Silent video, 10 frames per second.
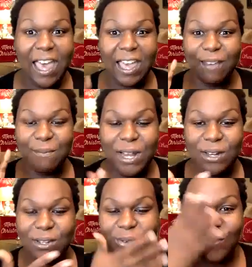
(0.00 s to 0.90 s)
I am here
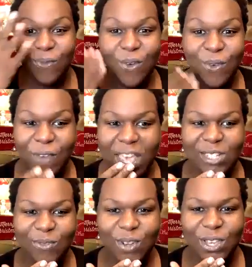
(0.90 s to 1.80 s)
to do a full
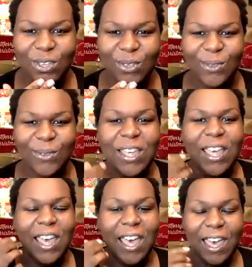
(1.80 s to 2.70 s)
face for you.
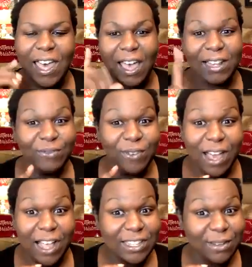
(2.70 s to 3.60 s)
I
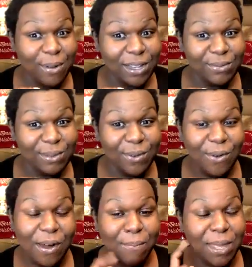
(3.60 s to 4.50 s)
forgot to press the
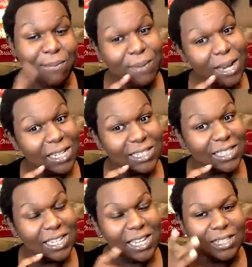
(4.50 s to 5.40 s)
record button, but I
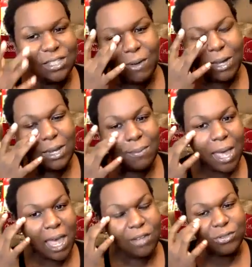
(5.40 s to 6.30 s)
just did. So I did
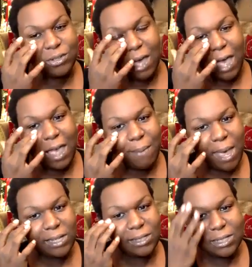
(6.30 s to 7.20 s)
my hydrogel eye
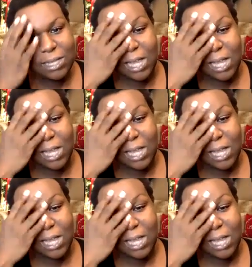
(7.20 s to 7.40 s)
patches.